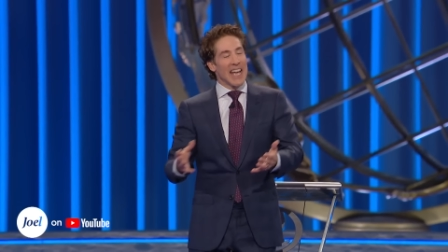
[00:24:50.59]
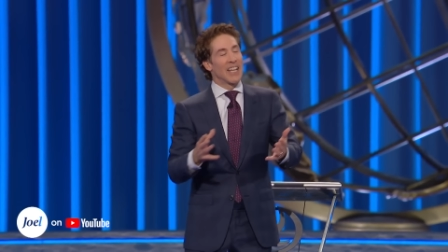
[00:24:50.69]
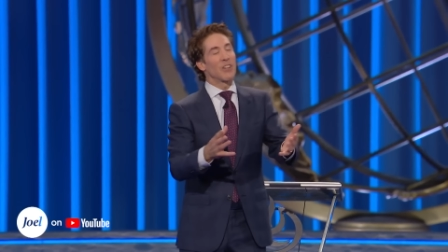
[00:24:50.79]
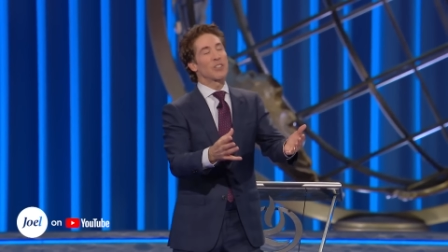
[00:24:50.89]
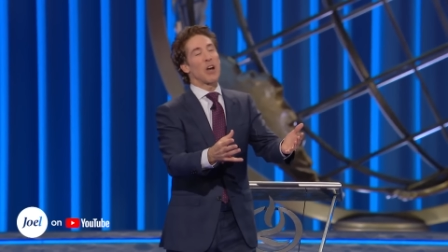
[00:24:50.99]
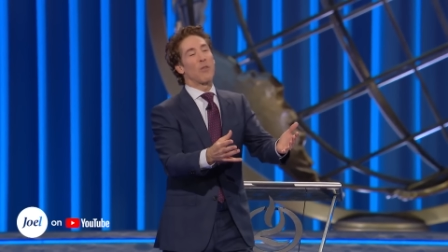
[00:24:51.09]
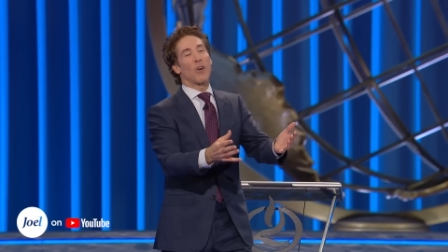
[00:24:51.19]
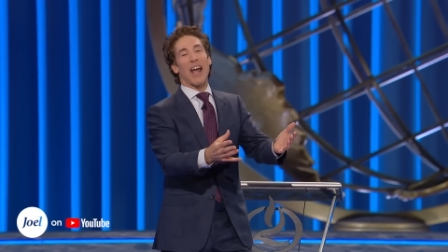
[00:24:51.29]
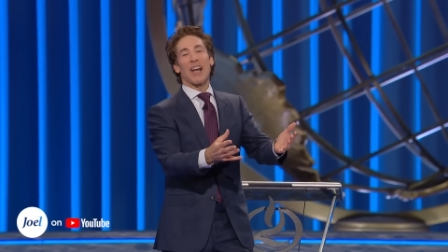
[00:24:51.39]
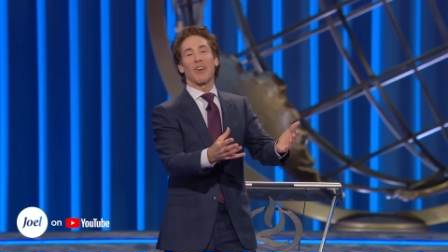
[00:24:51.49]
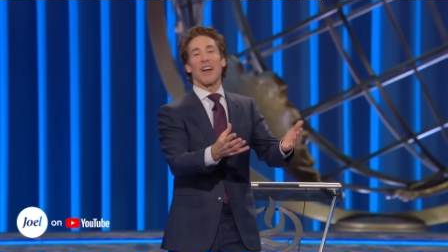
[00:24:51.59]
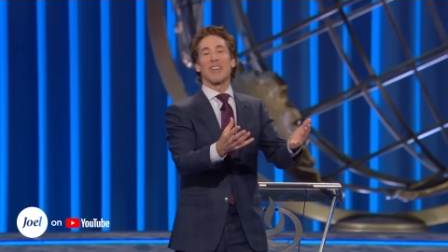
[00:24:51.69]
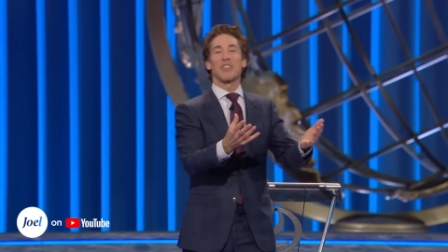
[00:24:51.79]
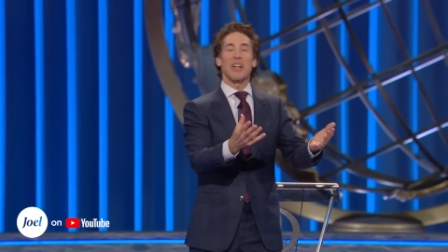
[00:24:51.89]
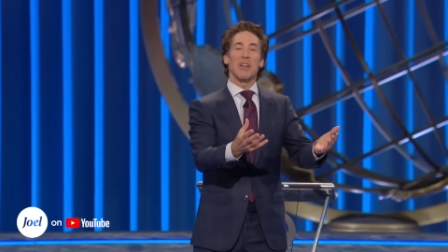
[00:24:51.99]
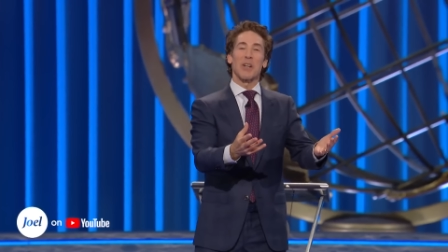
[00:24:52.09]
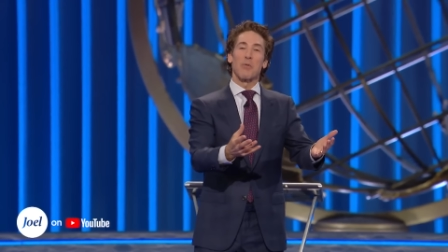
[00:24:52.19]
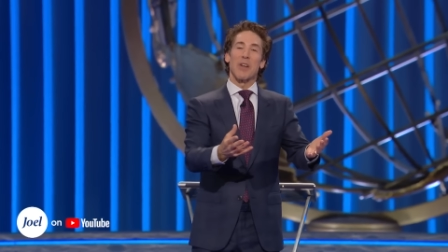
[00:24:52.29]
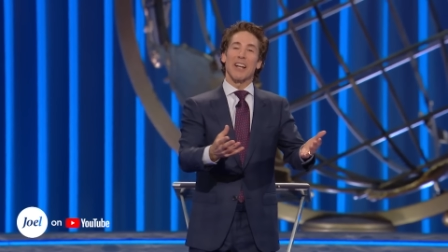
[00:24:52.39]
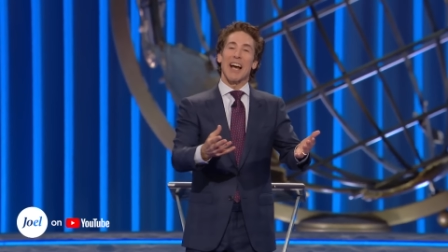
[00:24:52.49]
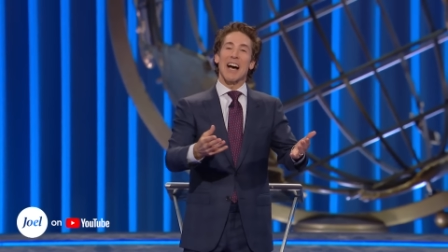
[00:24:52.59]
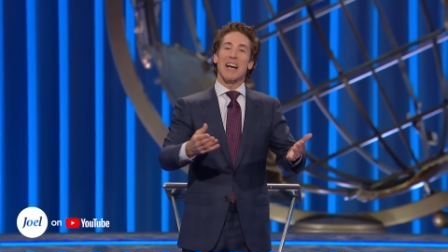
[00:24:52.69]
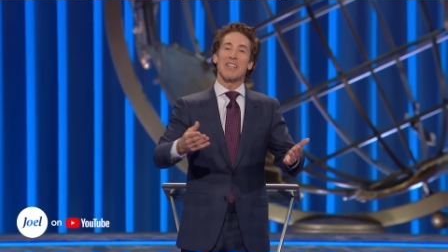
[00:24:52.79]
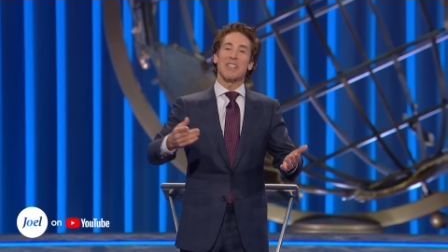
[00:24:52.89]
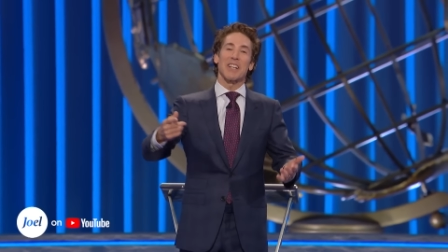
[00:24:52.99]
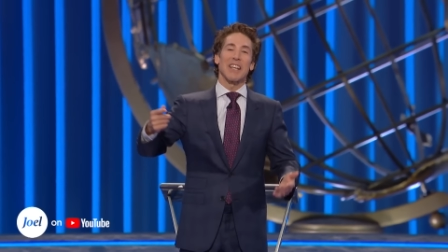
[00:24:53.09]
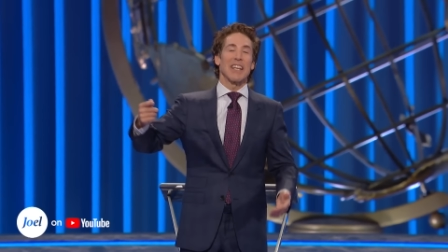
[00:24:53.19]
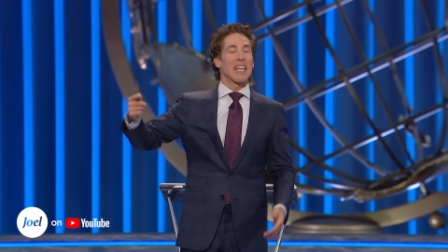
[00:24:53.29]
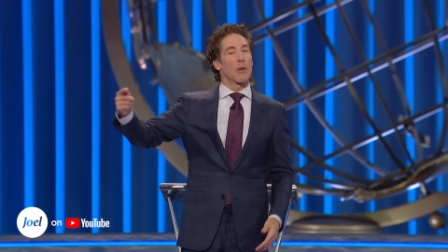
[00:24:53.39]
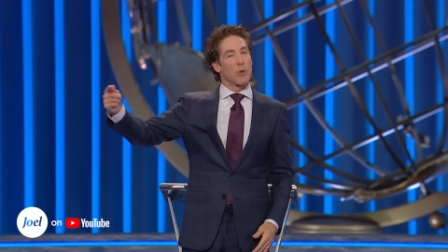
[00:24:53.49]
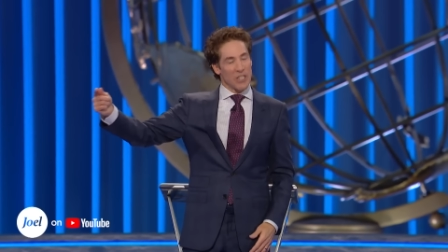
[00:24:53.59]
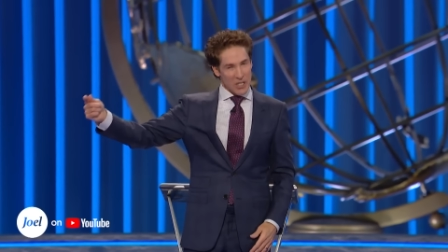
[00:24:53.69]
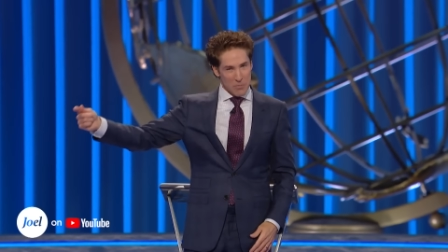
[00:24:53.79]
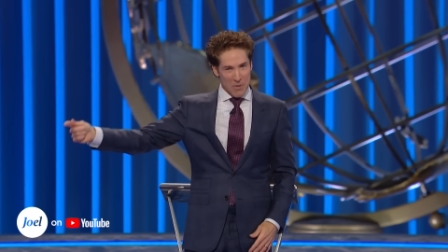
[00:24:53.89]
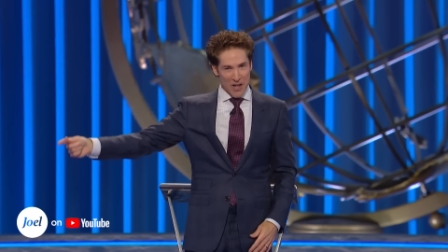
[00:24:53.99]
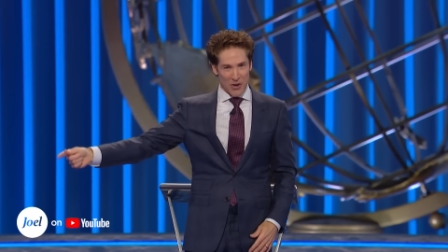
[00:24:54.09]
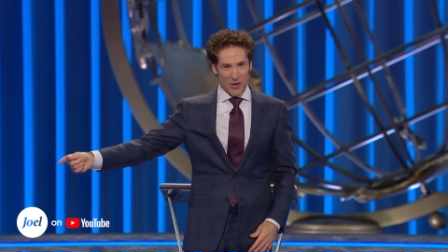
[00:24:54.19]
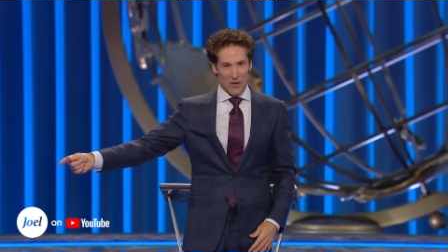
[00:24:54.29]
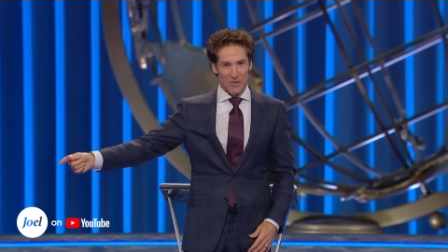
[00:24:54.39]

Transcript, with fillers: He looked over at her and suddenly realized it was his mother.